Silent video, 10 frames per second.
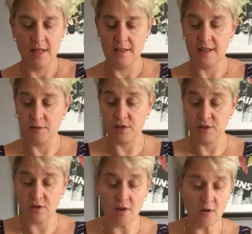Now to
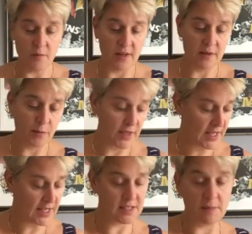start with, we
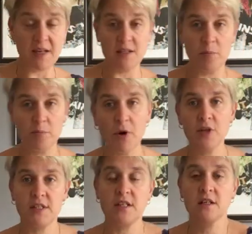need to make the
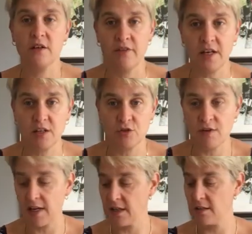body of our
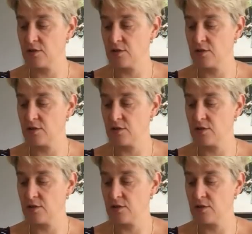dragon.